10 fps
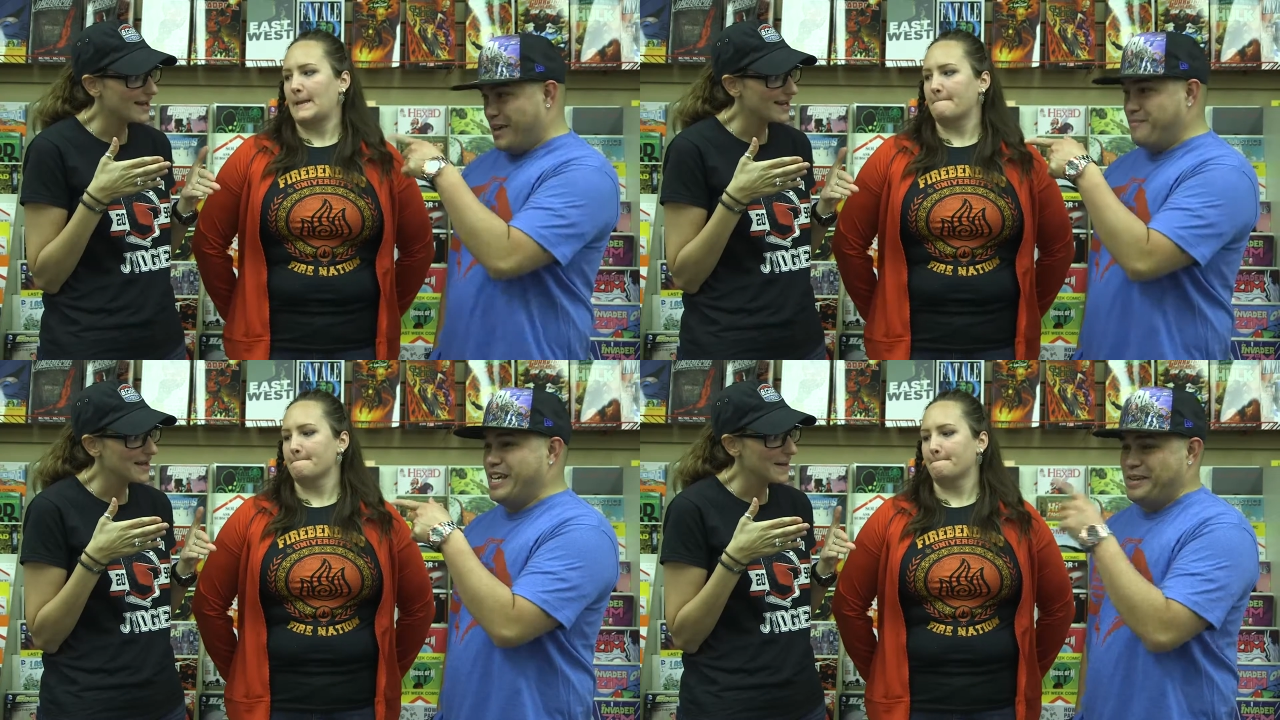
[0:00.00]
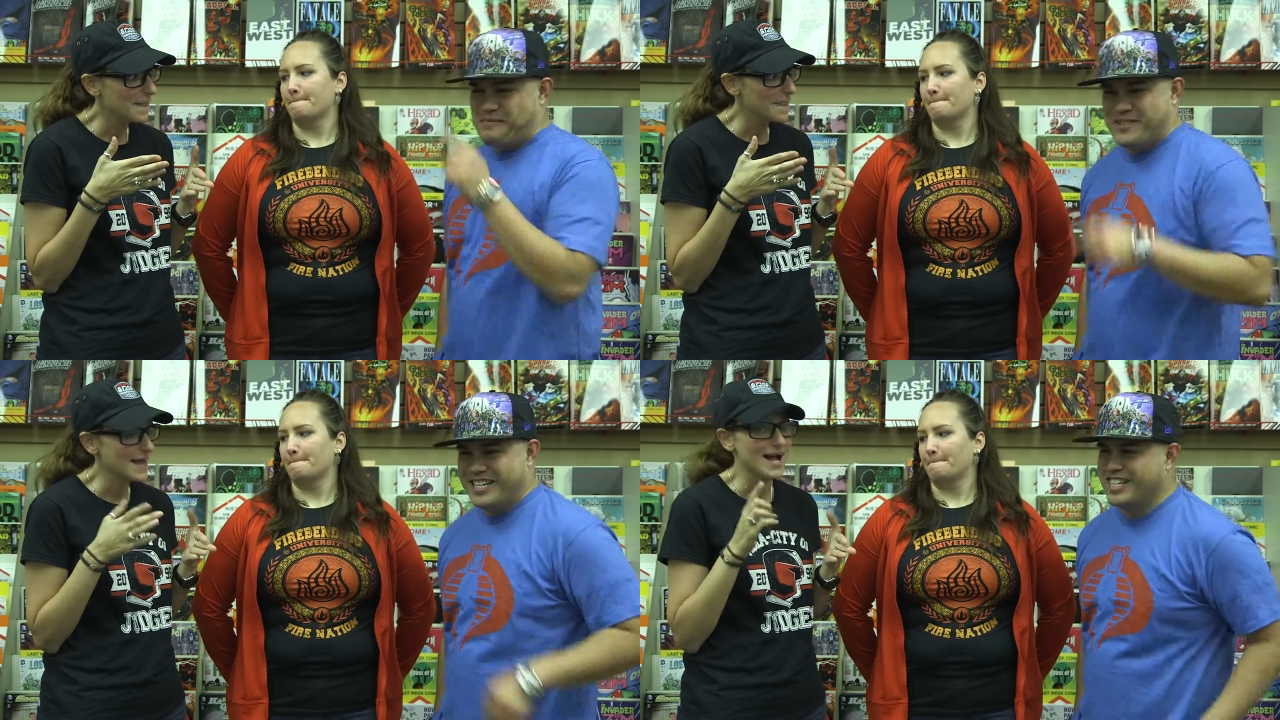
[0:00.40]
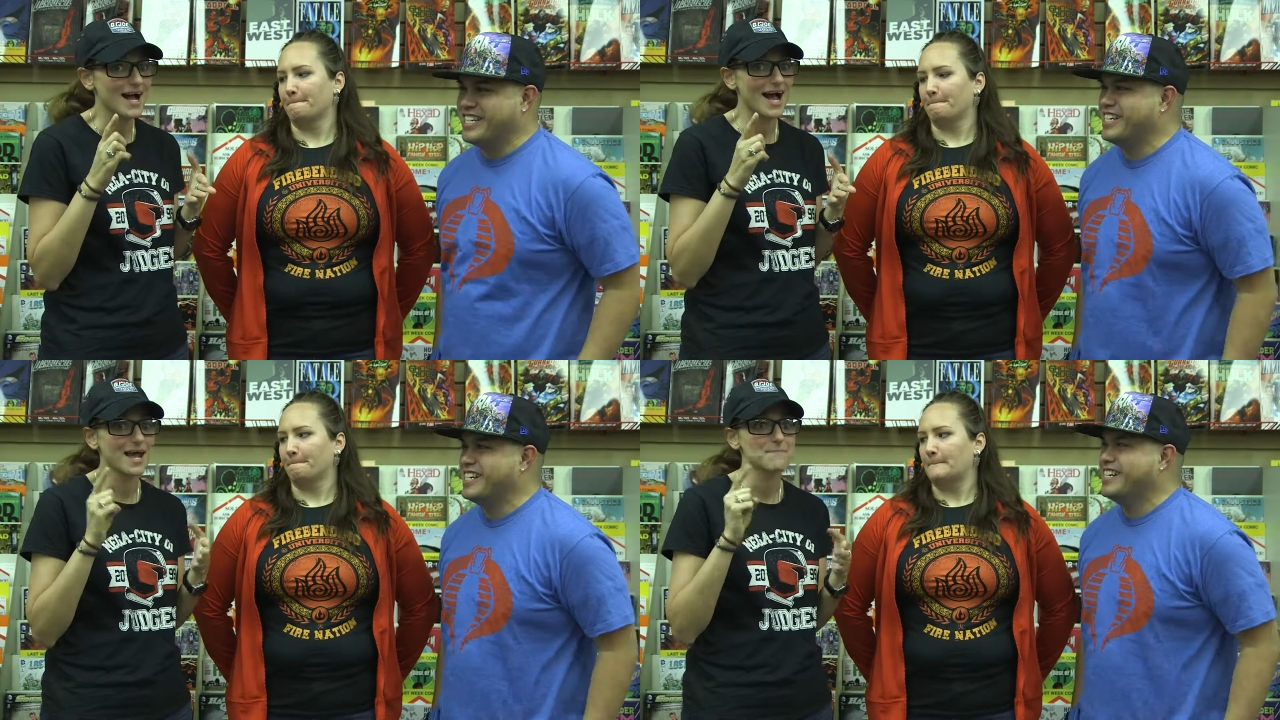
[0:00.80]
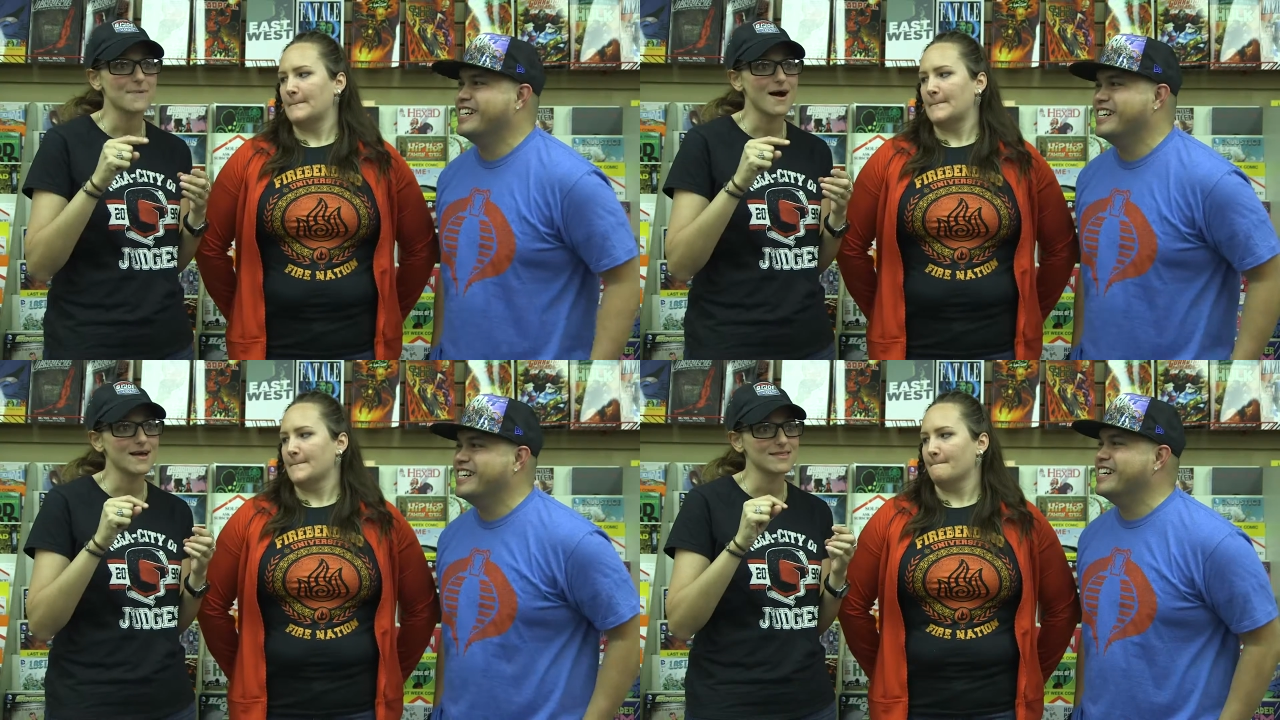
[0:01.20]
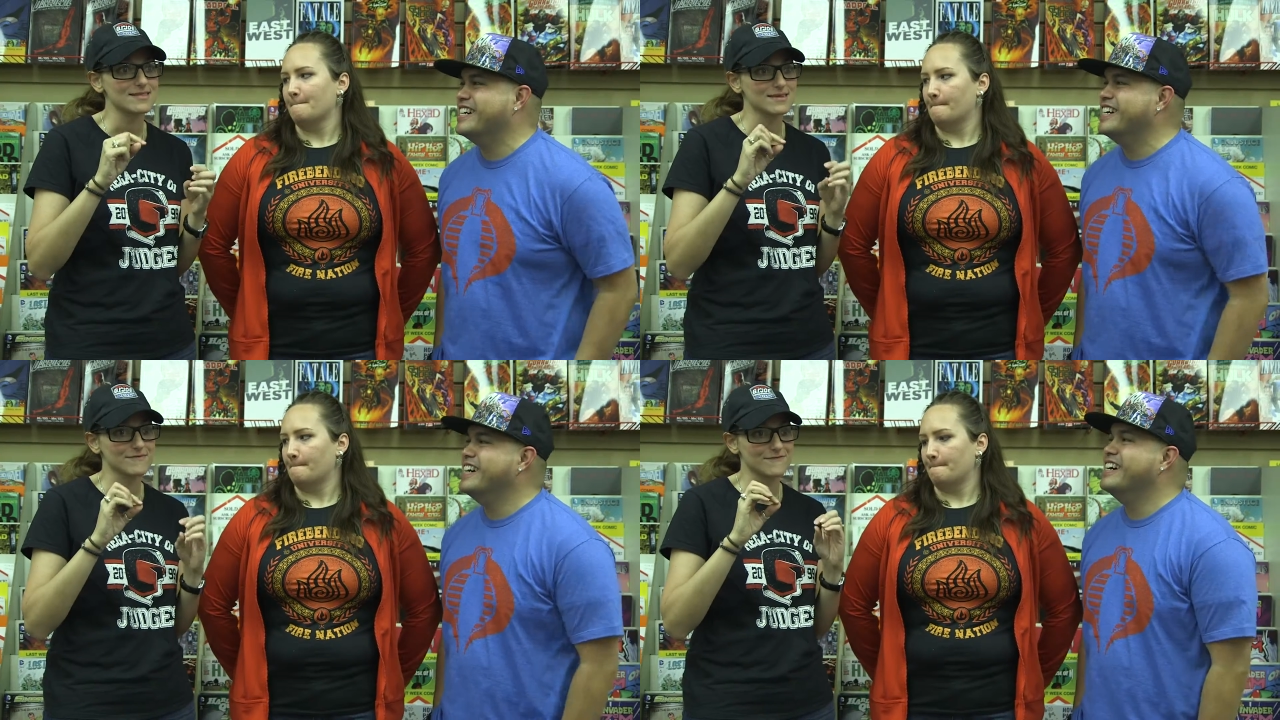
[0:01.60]
Speaker 1: that me.
Speaker 2: I bought
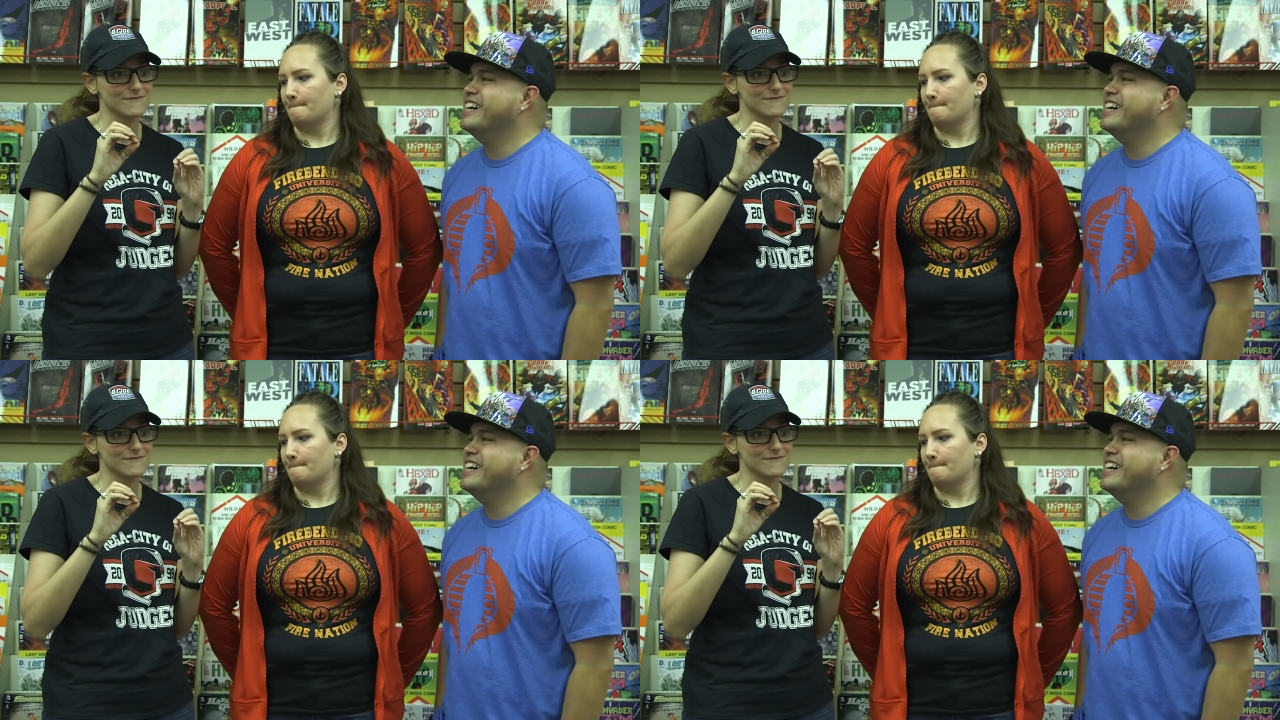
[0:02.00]
the